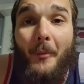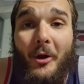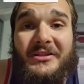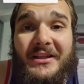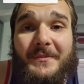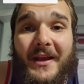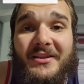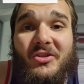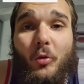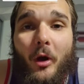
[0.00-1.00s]
Boys, let's
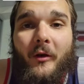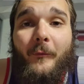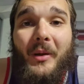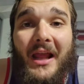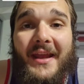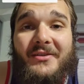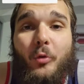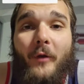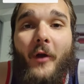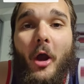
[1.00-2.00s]
make a squad of
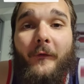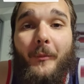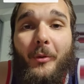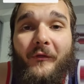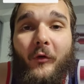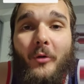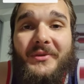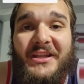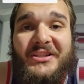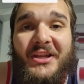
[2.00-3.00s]
players who have
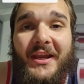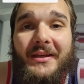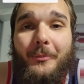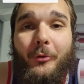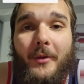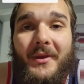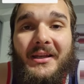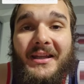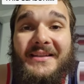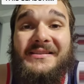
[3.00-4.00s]
overperformed this year in the
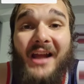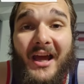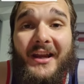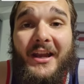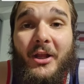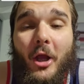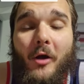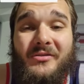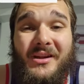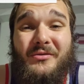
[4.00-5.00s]
Premier League. Started in
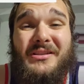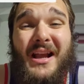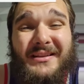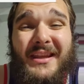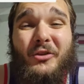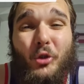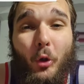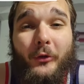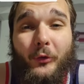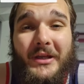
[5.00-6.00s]
goals. There was, I think,
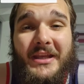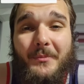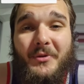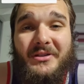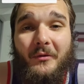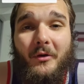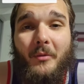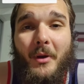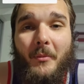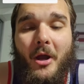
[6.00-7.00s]
two or three keepers that were
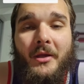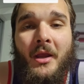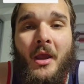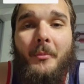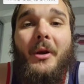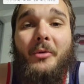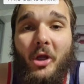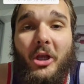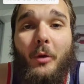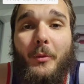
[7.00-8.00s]
on my mind. But
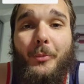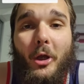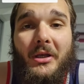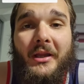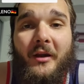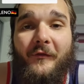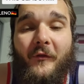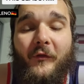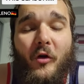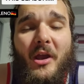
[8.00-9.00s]
I'm going to go with Bernd Leno
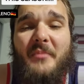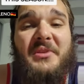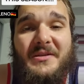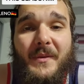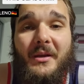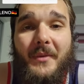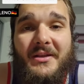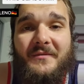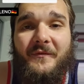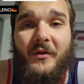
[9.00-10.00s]
for Fulham. He's been
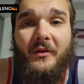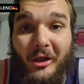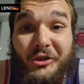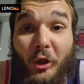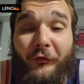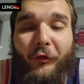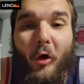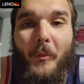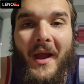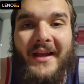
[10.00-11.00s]
amazing for two
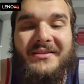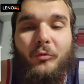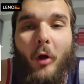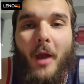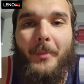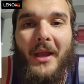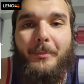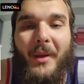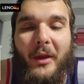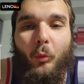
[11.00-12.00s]
fullbacks, right
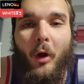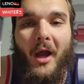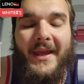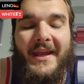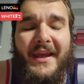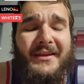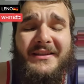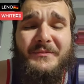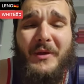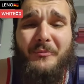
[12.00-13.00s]
back Ben White,
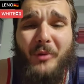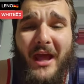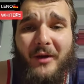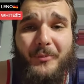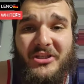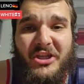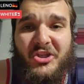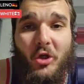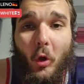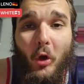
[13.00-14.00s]
and he's been out of
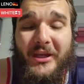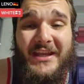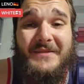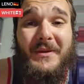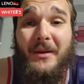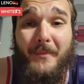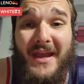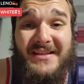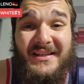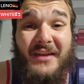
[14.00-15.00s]
position all year. He's been
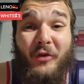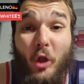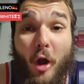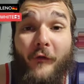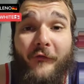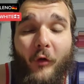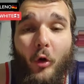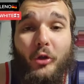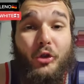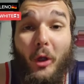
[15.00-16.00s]
amazing, even going
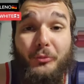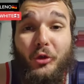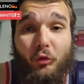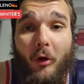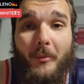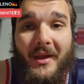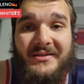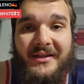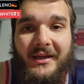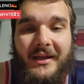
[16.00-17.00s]
forward. Top two right
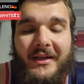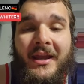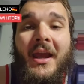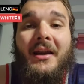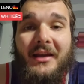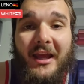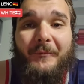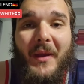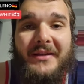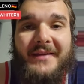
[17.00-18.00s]
backs in the league.
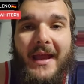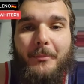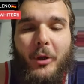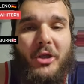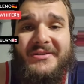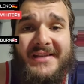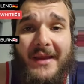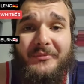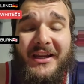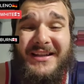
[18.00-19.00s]
Left back Dan Burns,
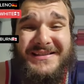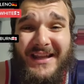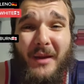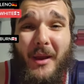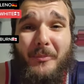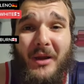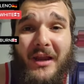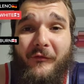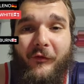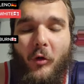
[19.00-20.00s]
same thing. A centre back
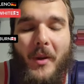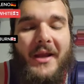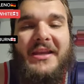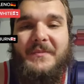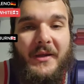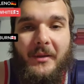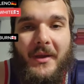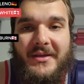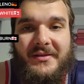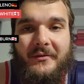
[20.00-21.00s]
playing fullback, he's been
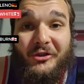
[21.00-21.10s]
amazing.